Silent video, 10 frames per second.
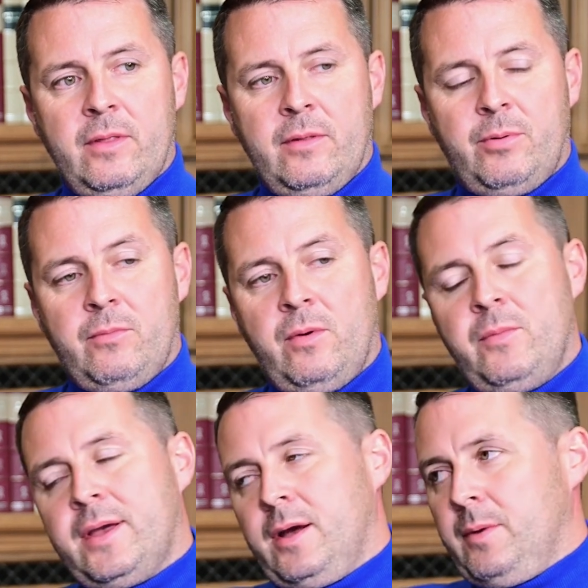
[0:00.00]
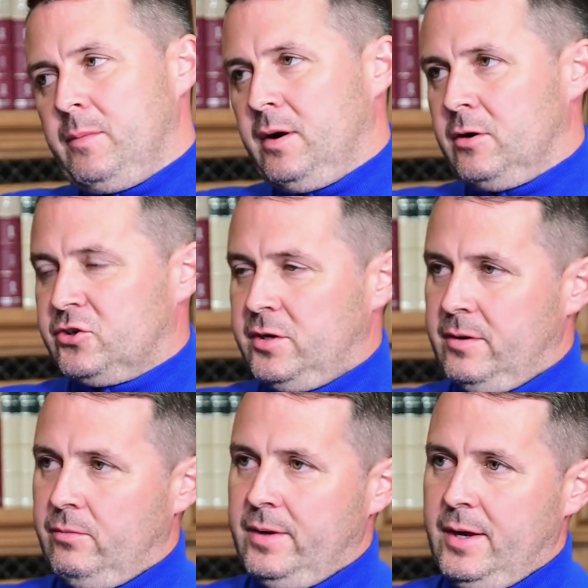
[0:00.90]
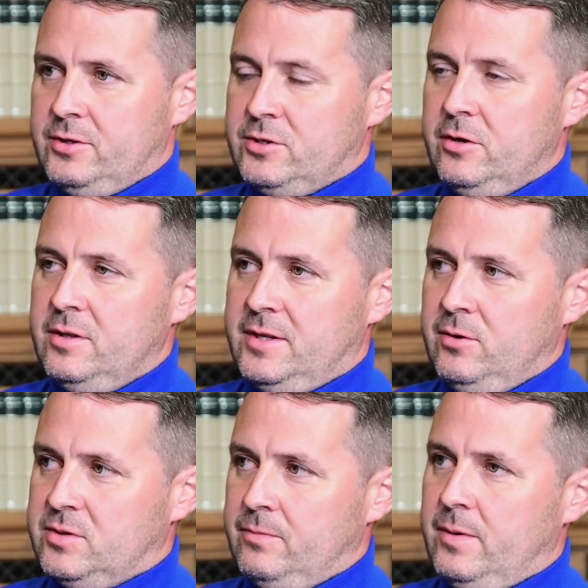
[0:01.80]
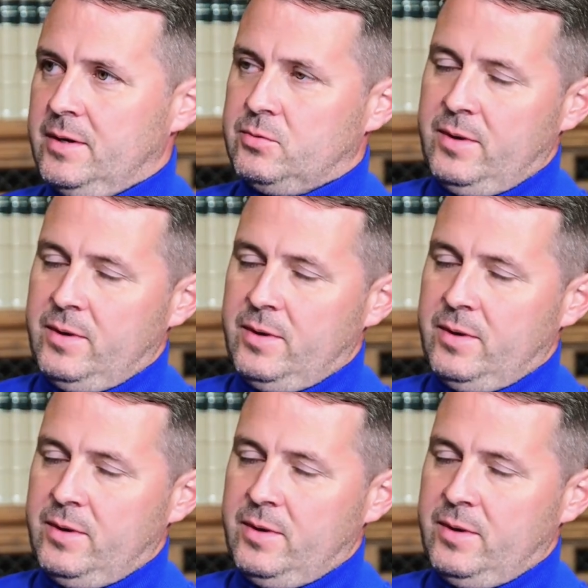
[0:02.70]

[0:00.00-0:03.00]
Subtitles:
the problem when we came up last year, and we had certain deals in place.